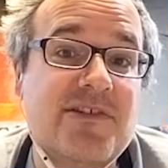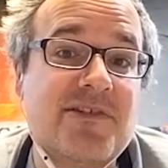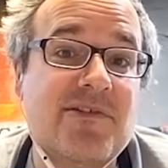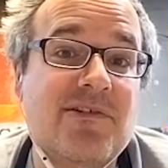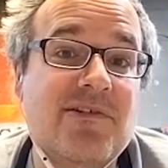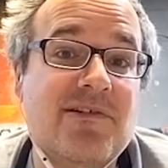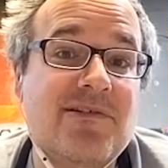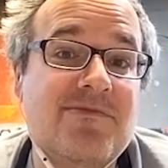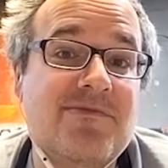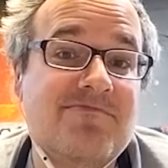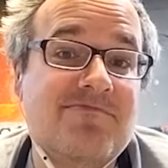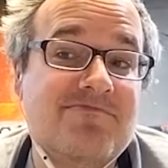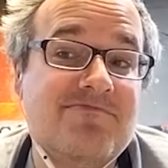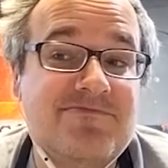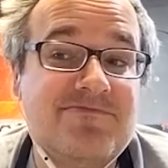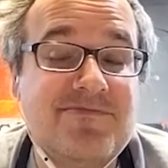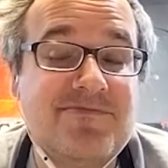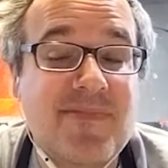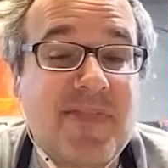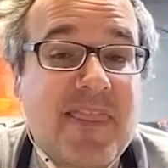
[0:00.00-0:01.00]
So
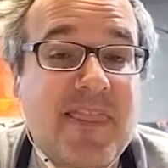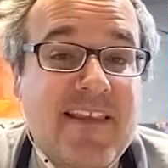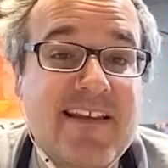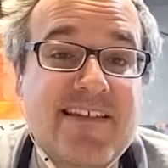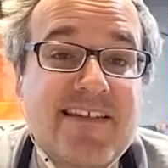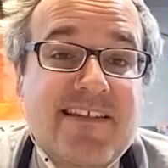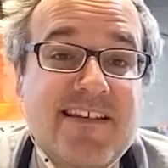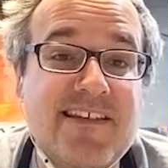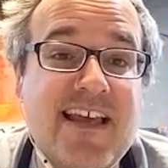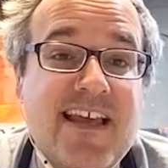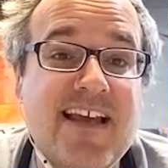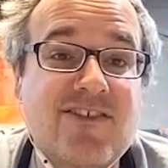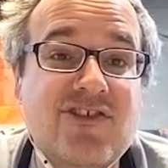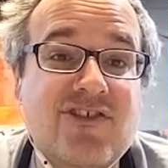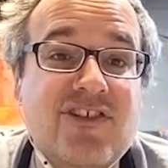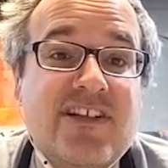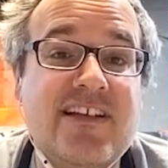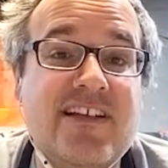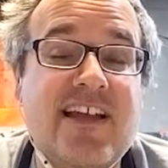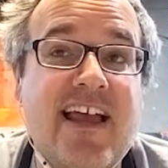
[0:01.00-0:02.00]
it, it
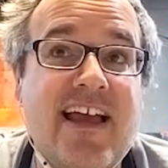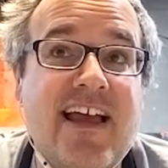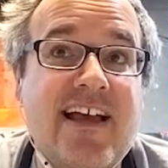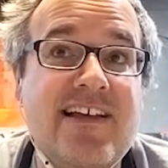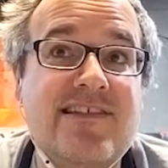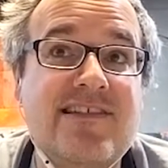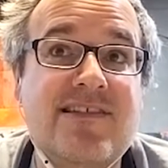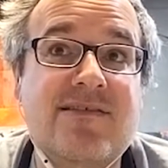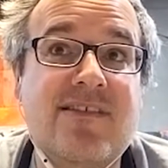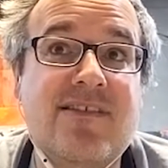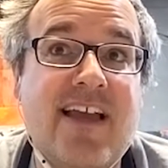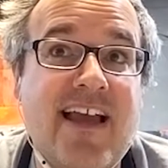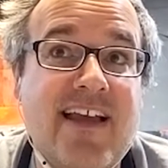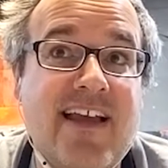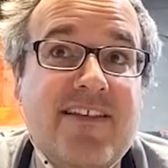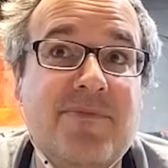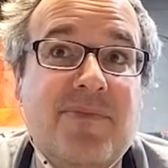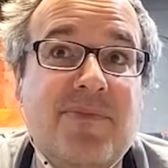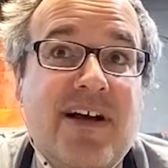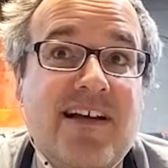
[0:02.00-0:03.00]
actually has
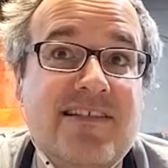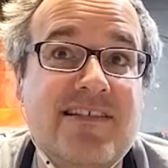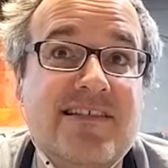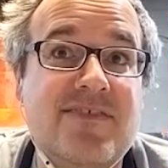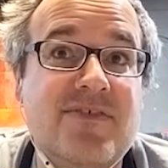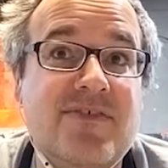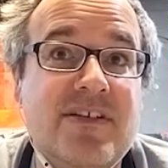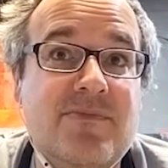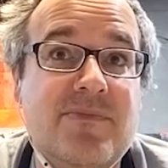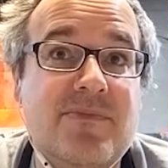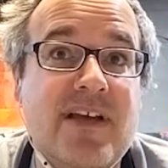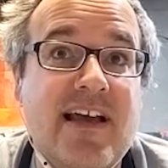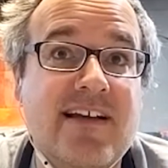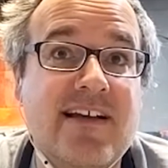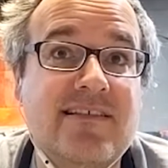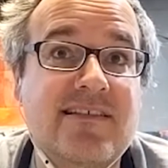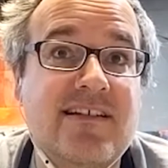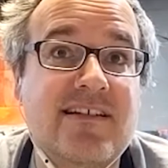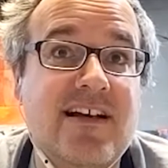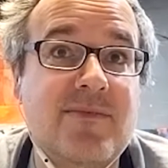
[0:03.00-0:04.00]
had a positive
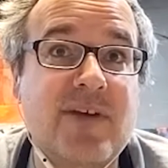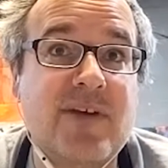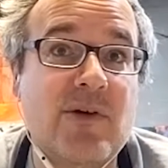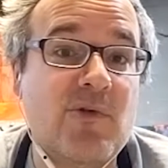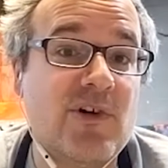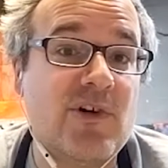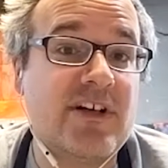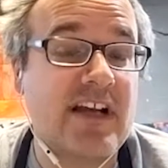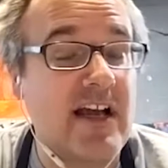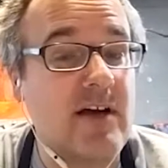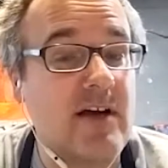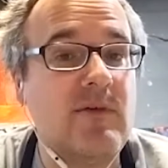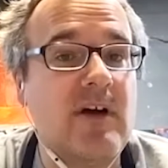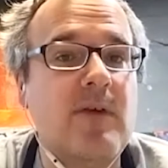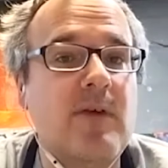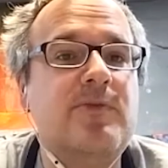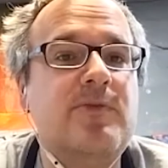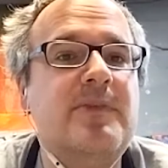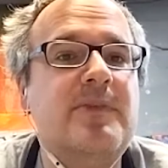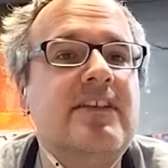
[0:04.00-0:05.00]
impact on my work. I,
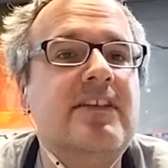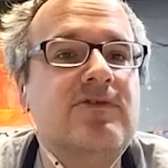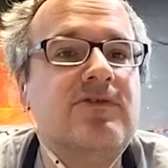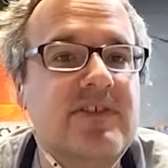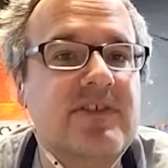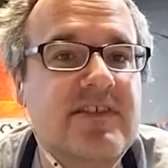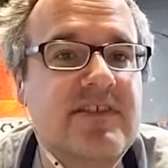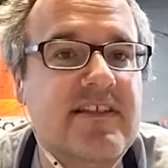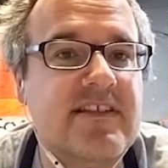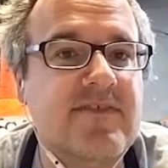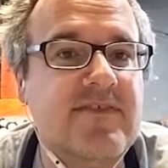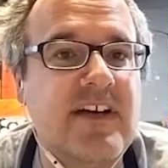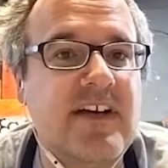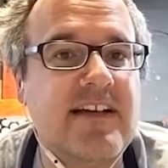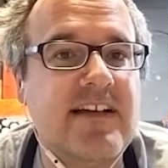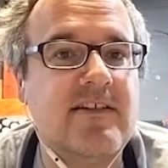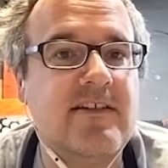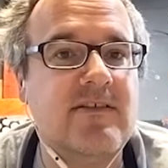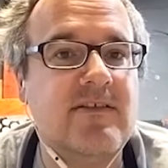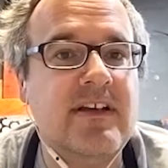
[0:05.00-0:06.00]
I would be interested to
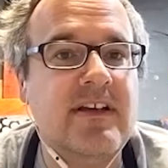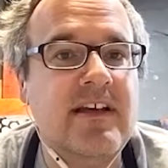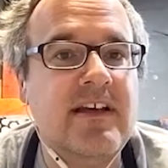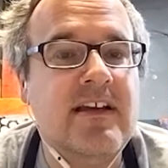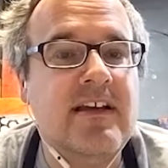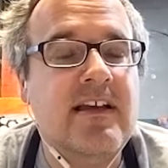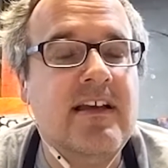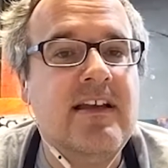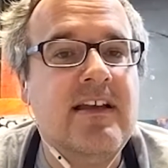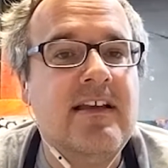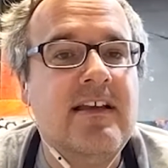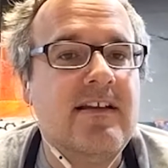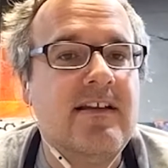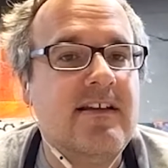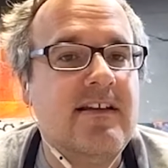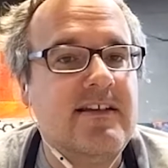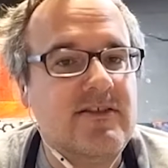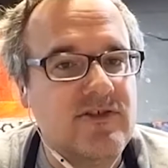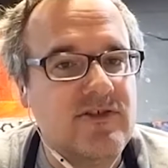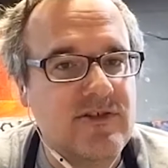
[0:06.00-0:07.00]
find out
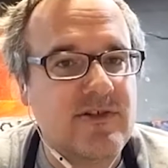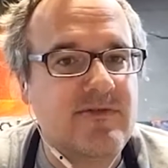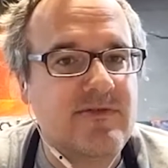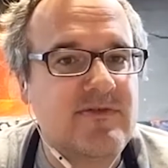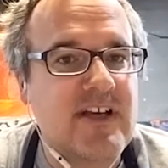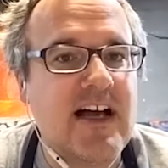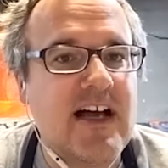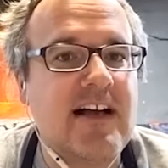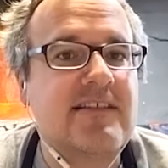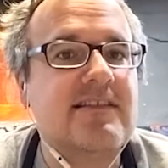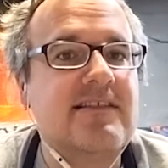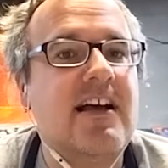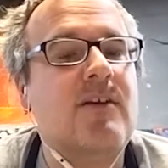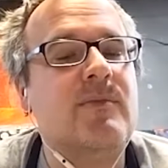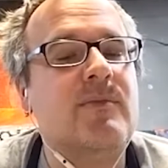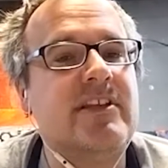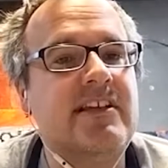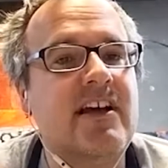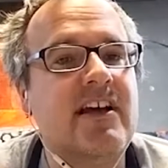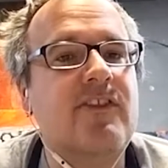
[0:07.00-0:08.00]
in your talks how
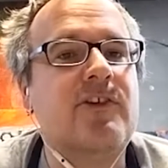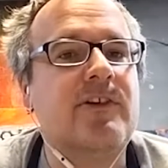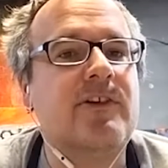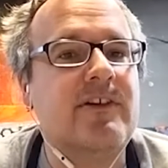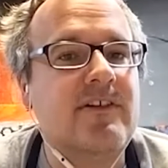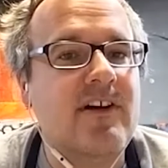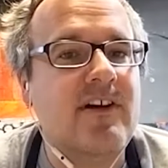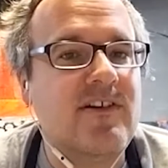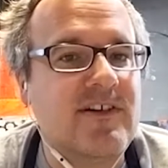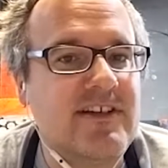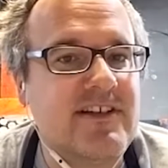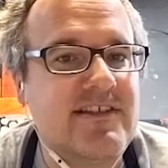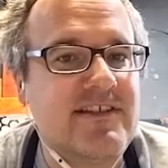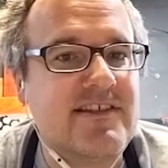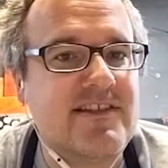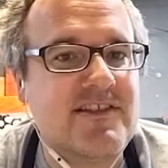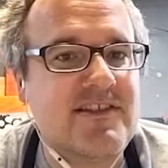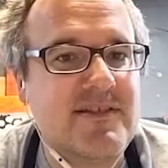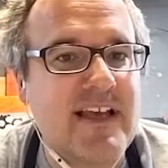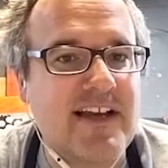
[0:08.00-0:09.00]
many other artists
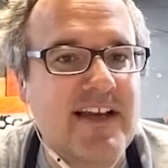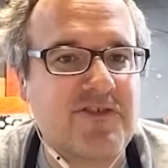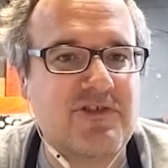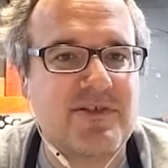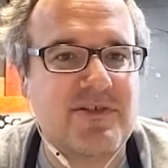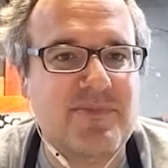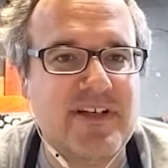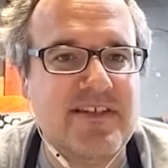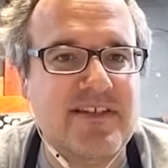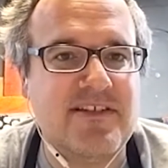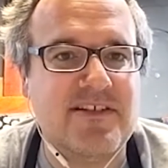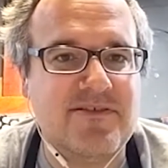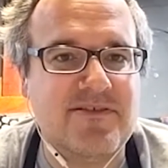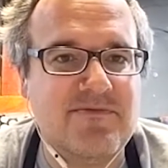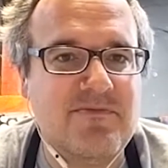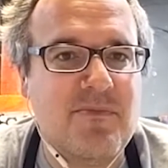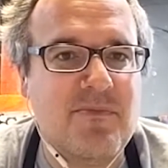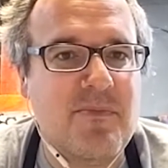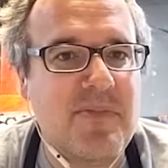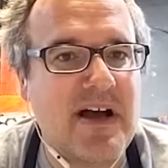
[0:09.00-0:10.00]
it's actually been a
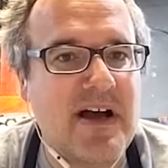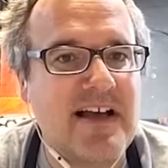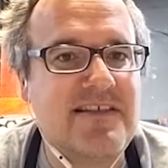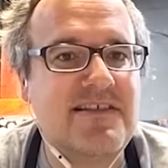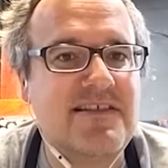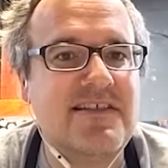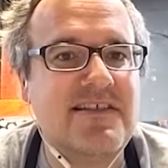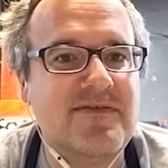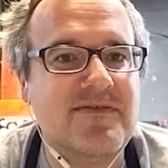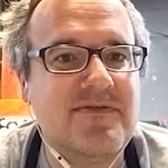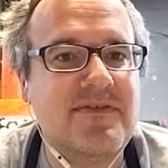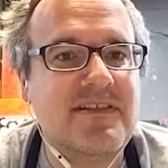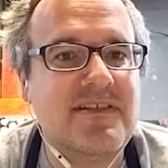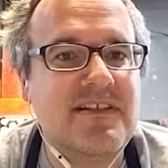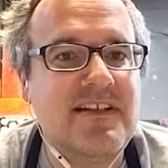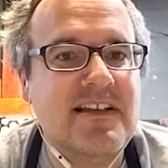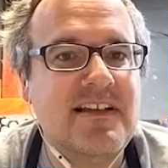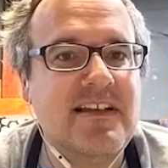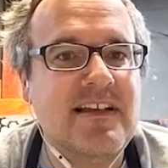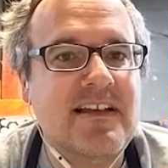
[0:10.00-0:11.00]
positive
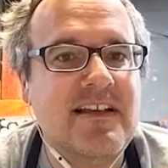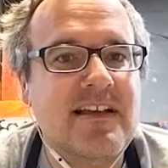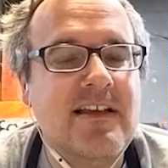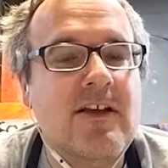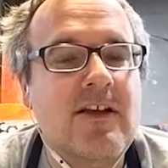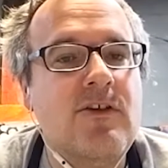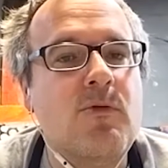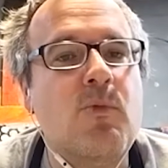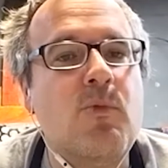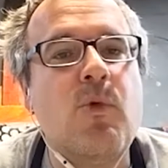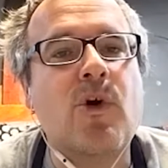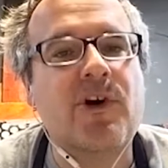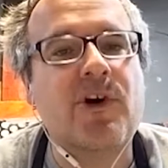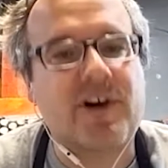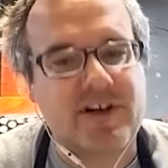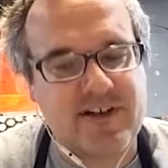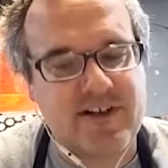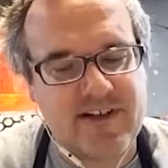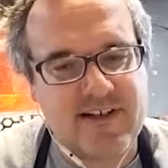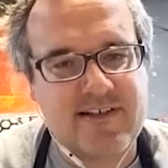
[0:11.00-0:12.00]

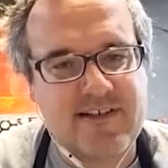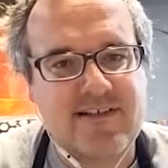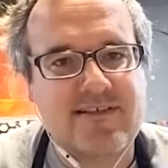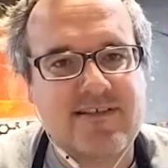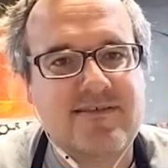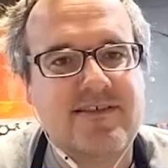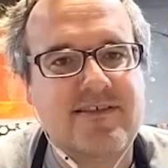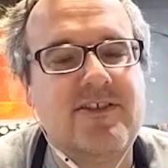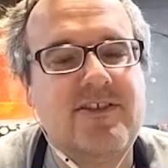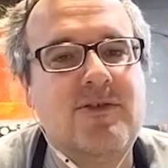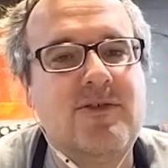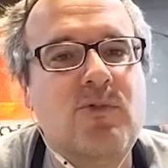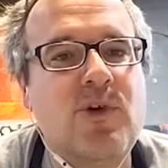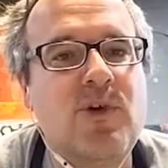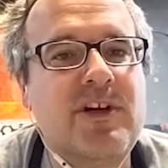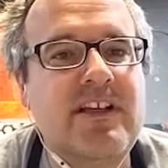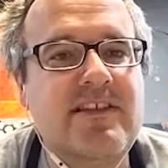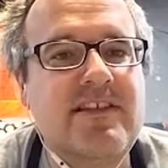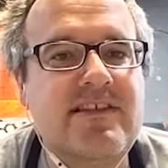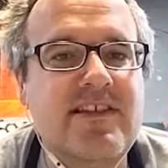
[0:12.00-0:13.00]
work, you know,
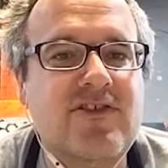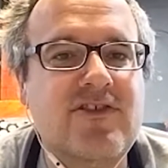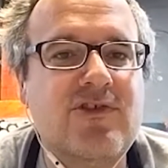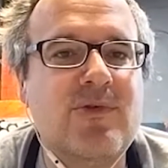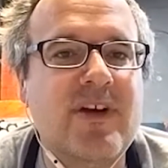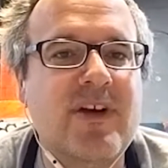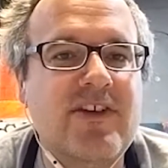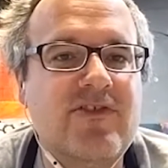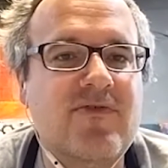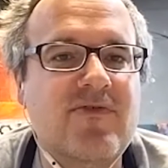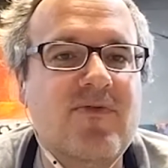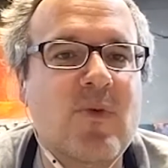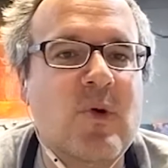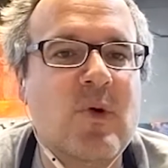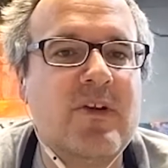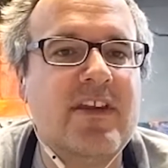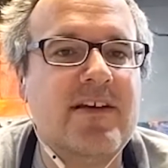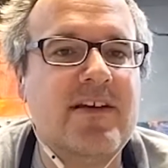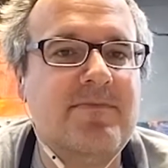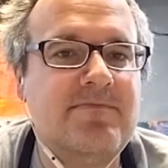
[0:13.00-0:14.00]
working situation
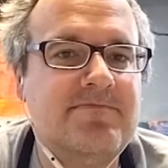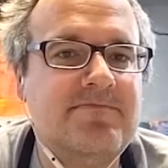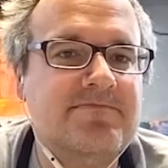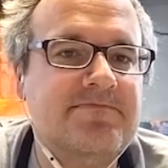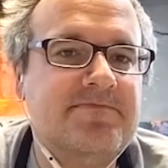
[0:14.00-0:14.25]
for them.